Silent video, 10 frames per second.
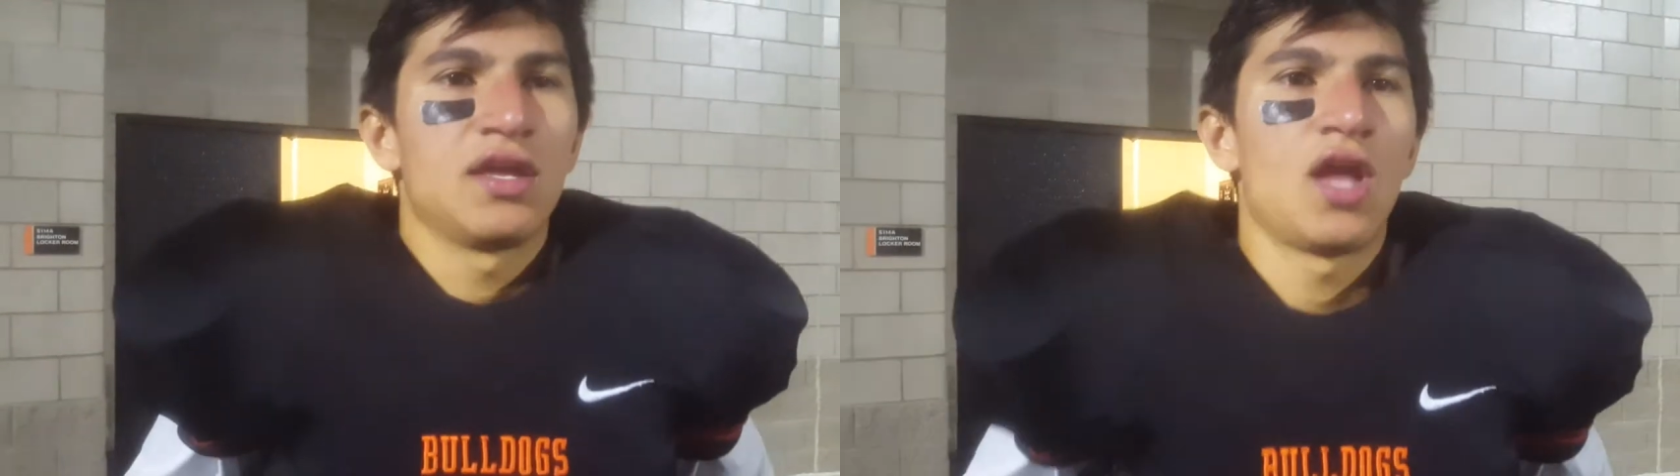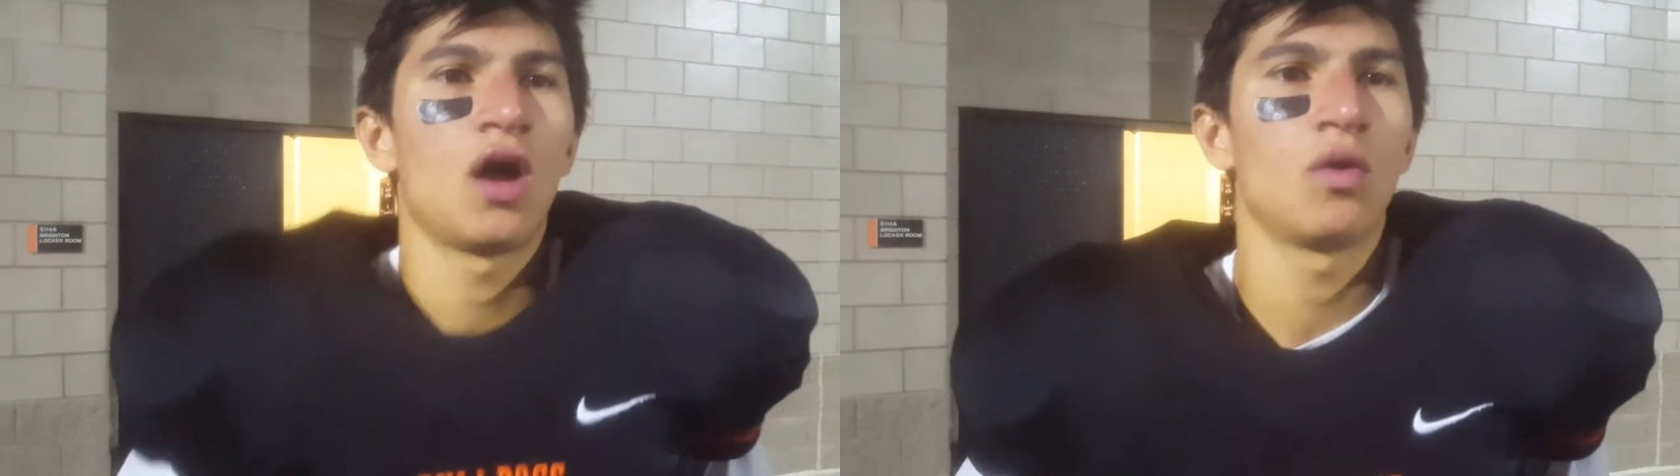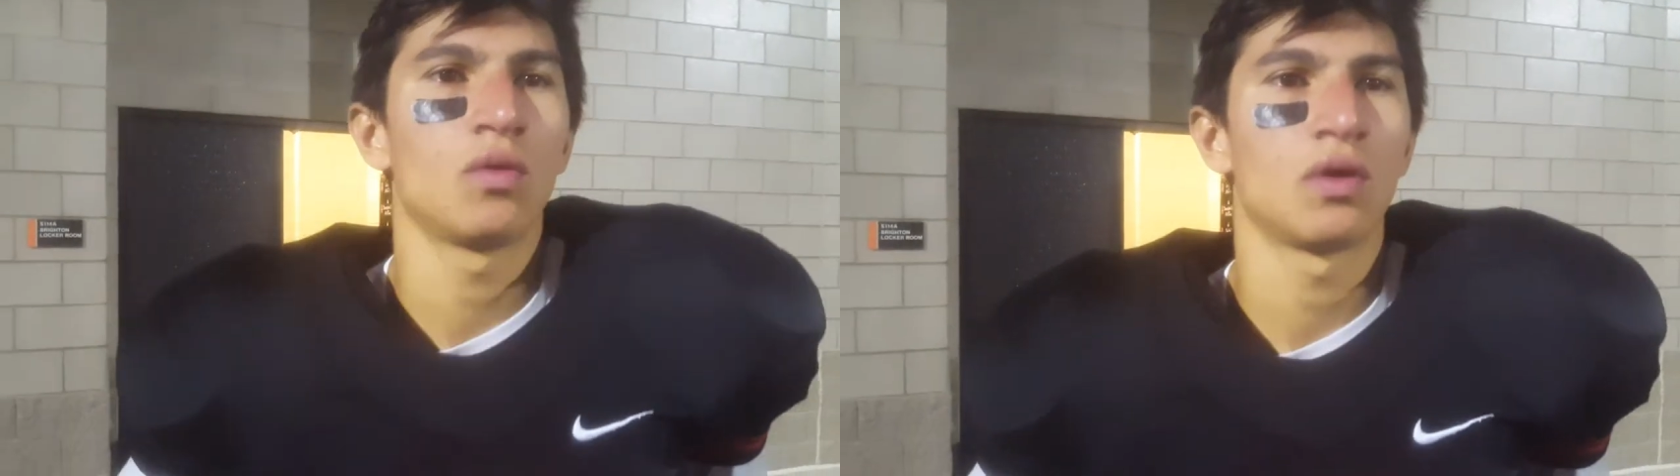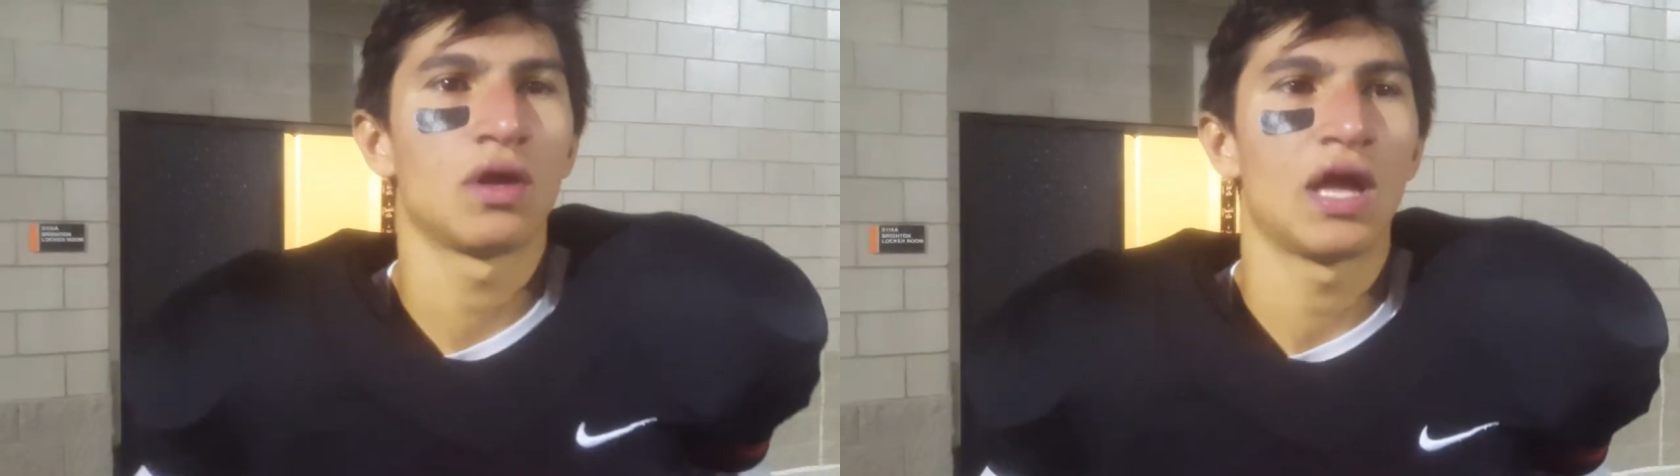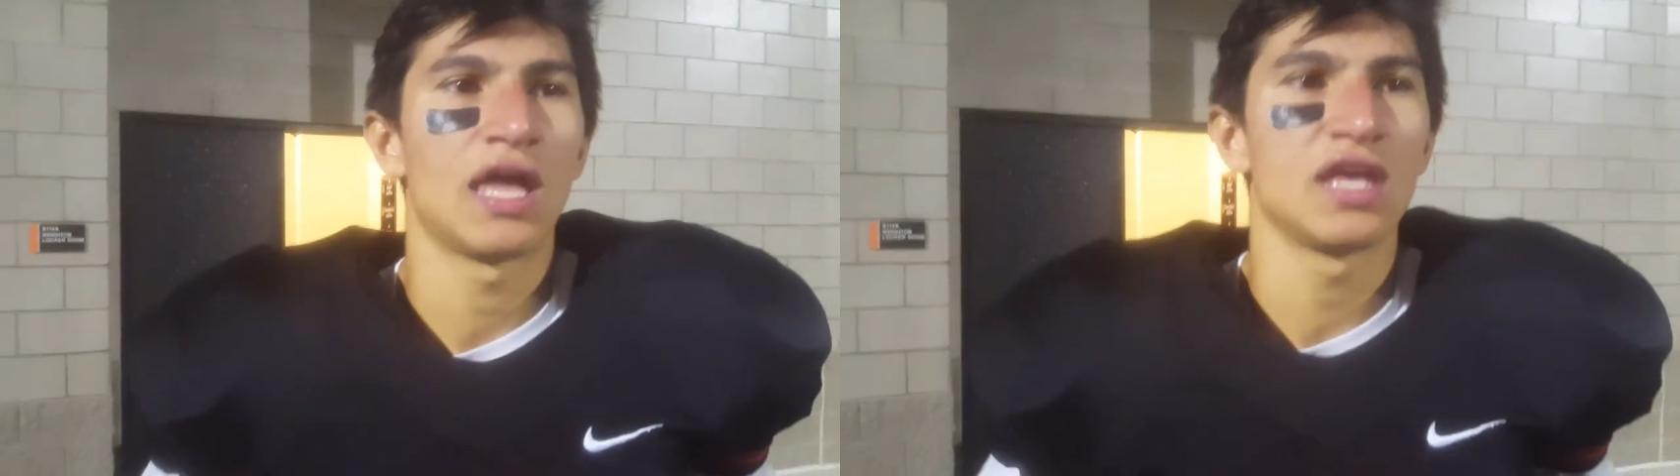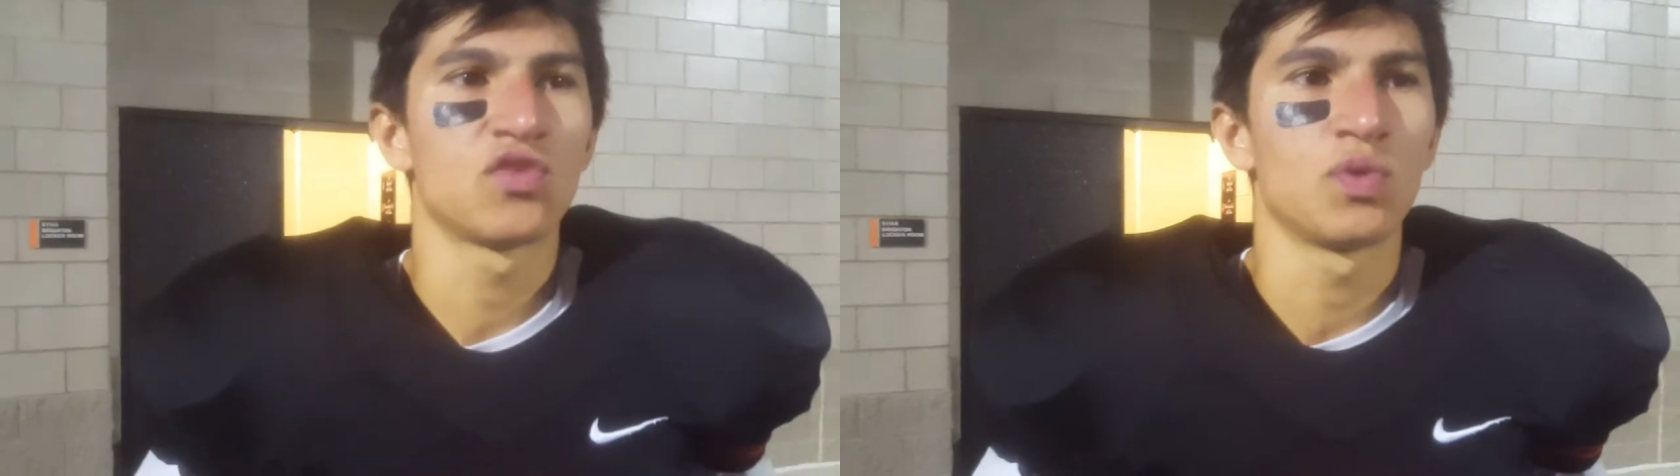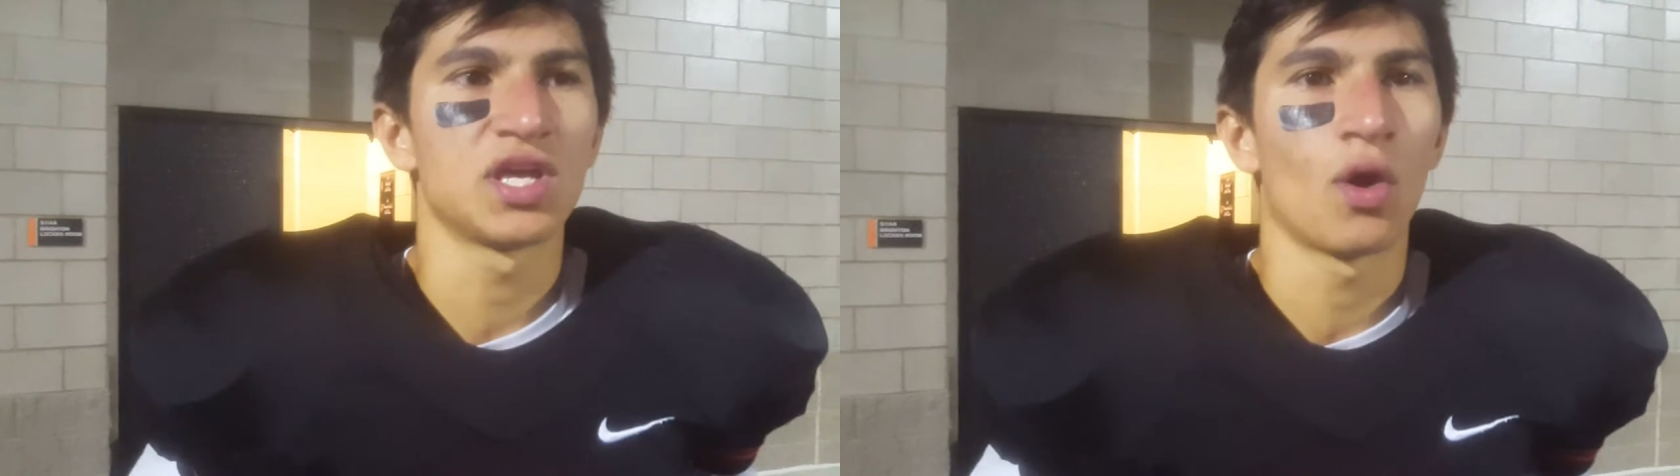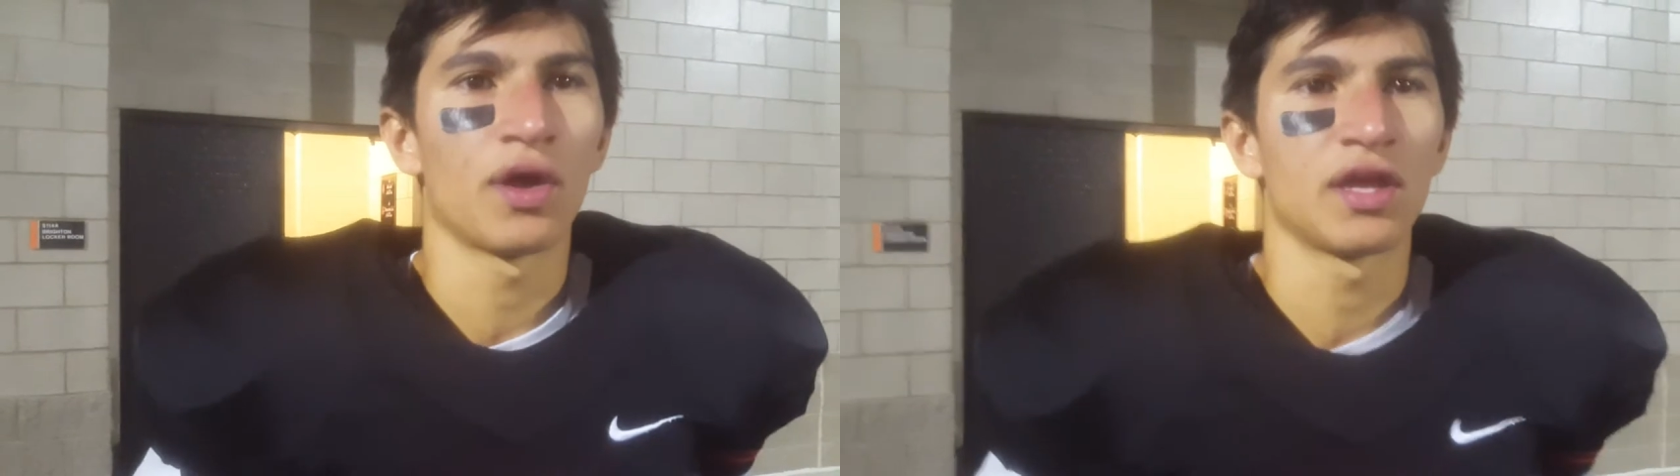You know, each
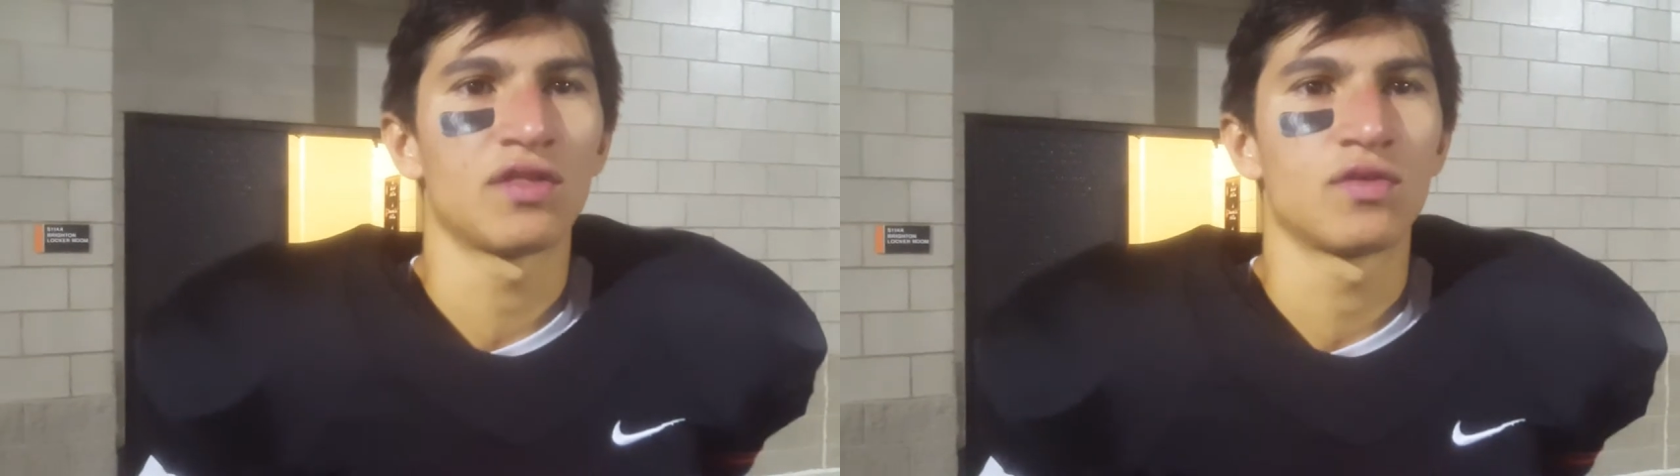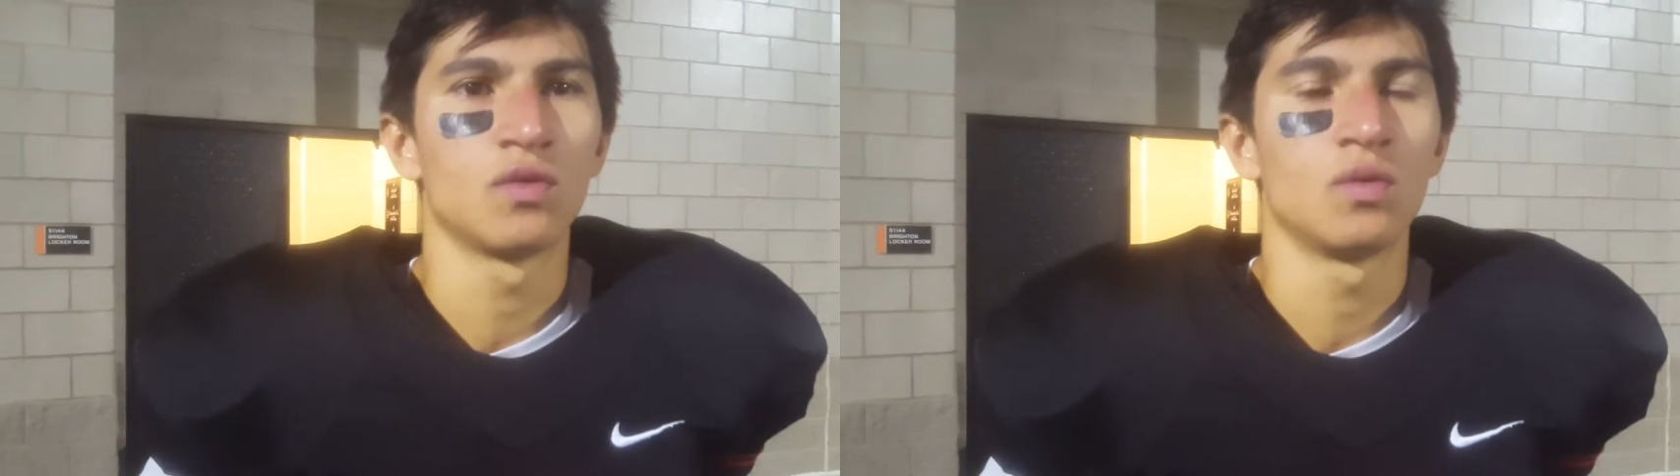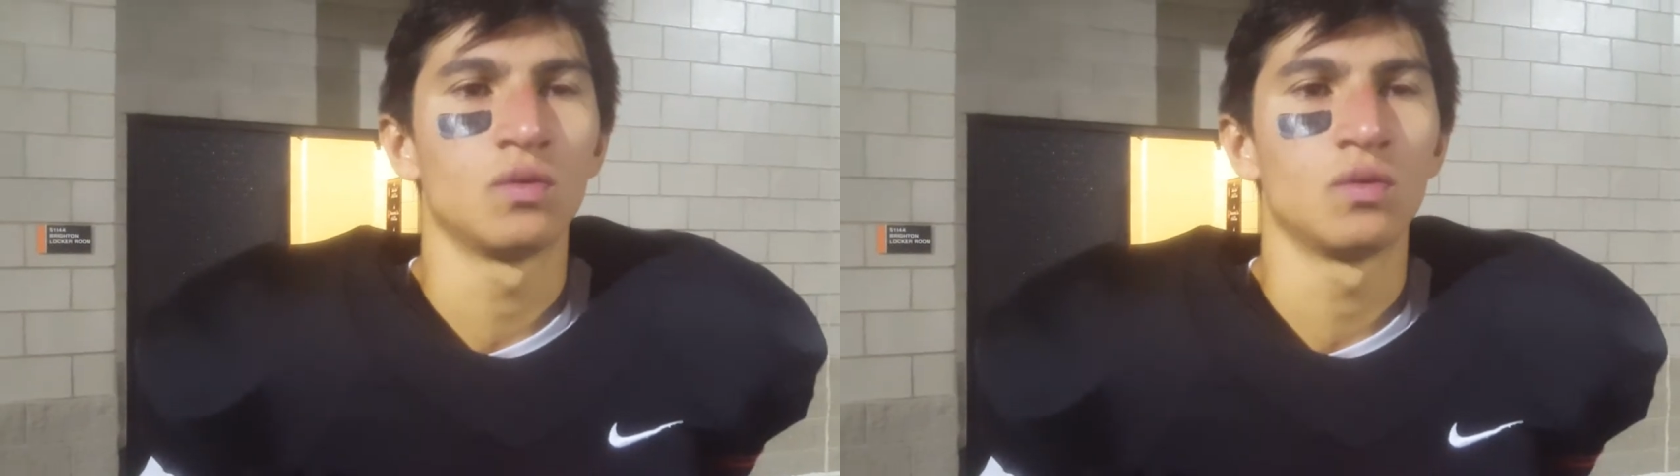week going into